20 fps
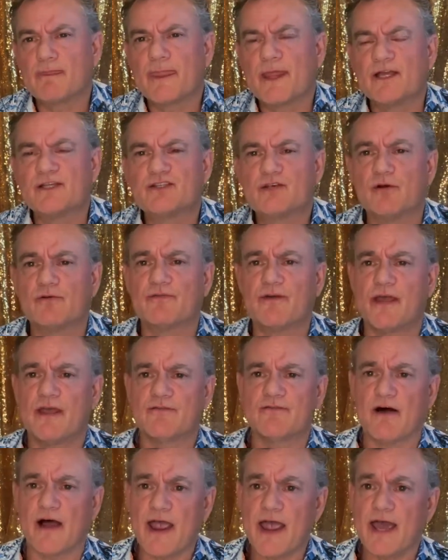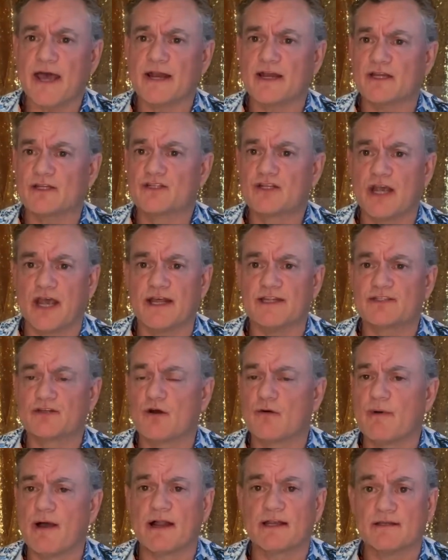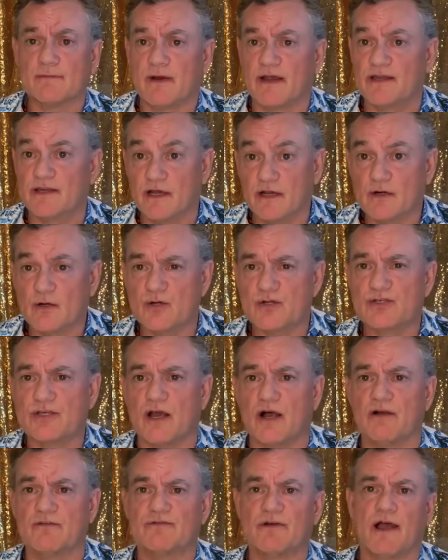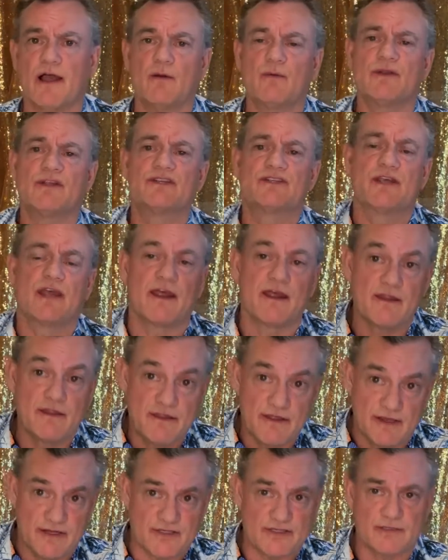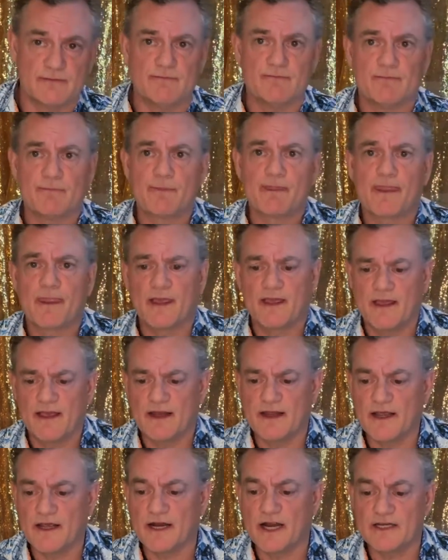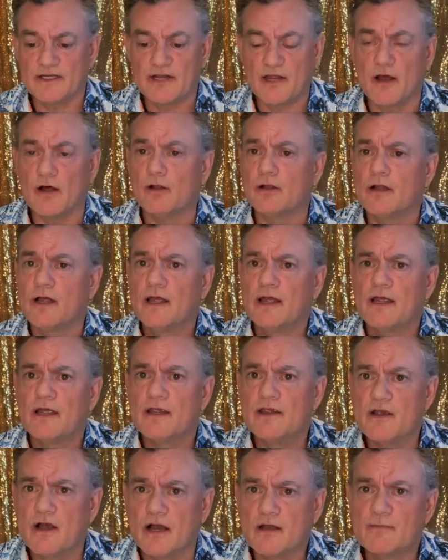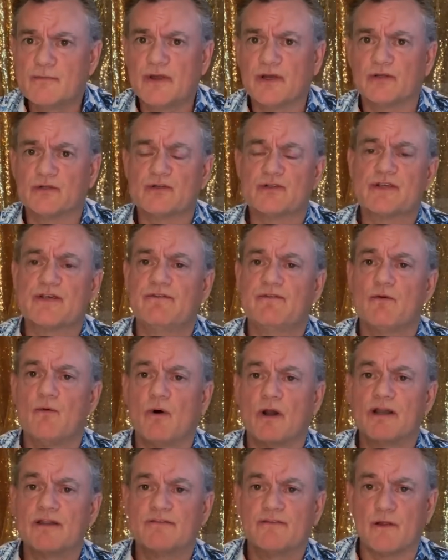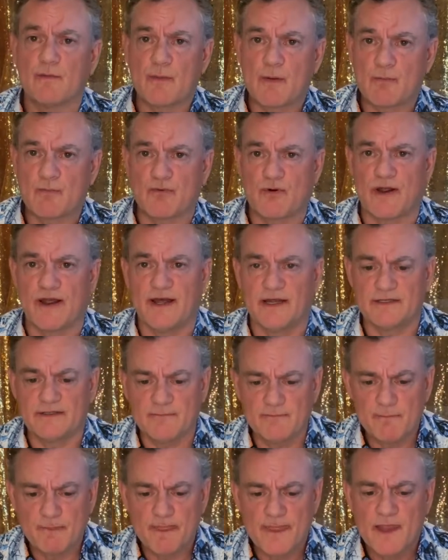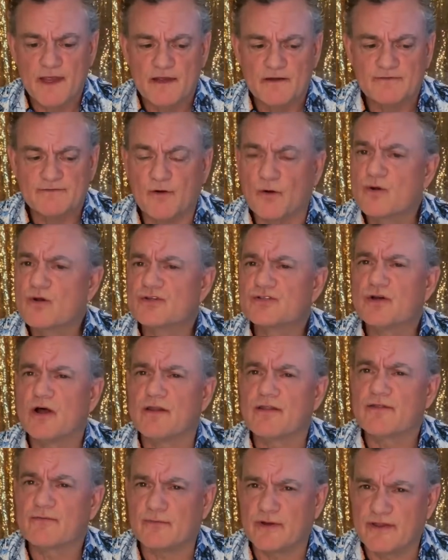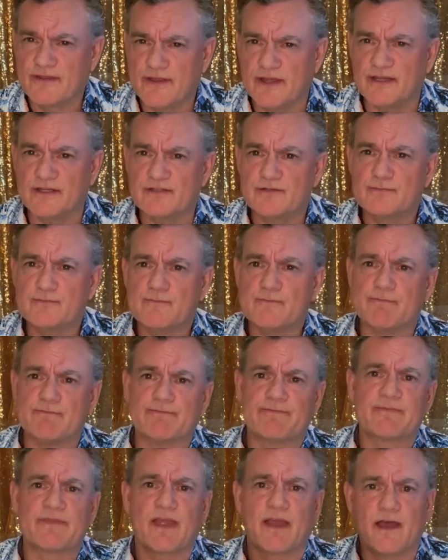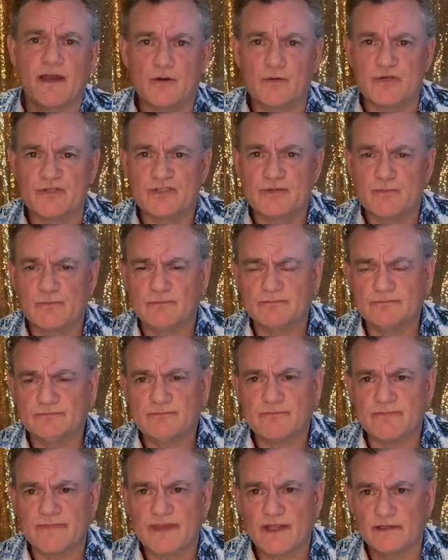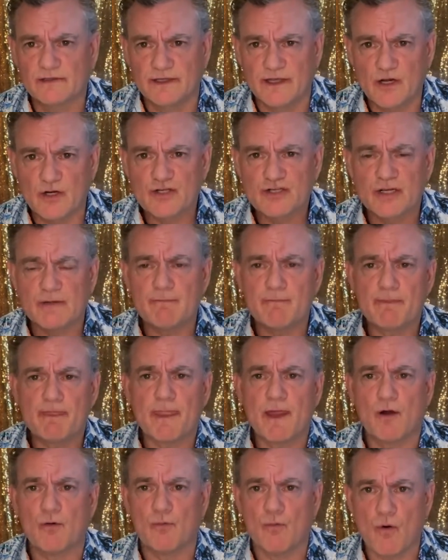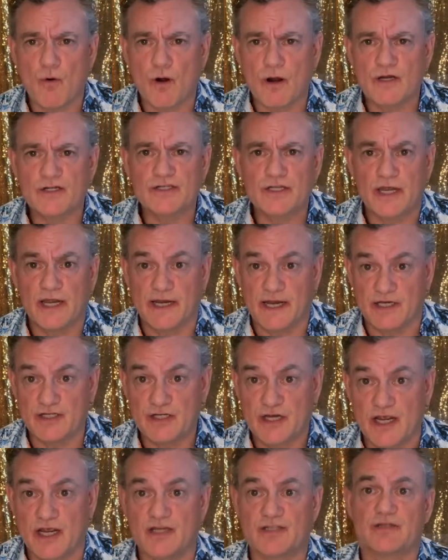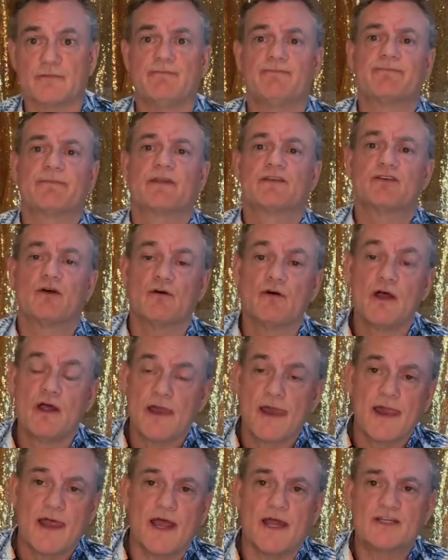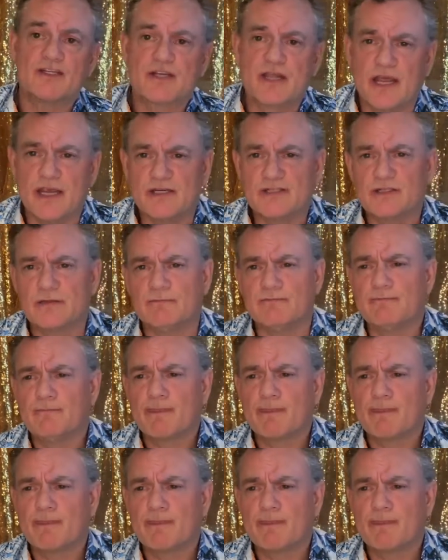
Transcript: so if I had a chance to go back to my younger self, I would say this. And I tell young builders, if you want to develop a brand, focus on three things. And it was leadership, awards, and education. So education,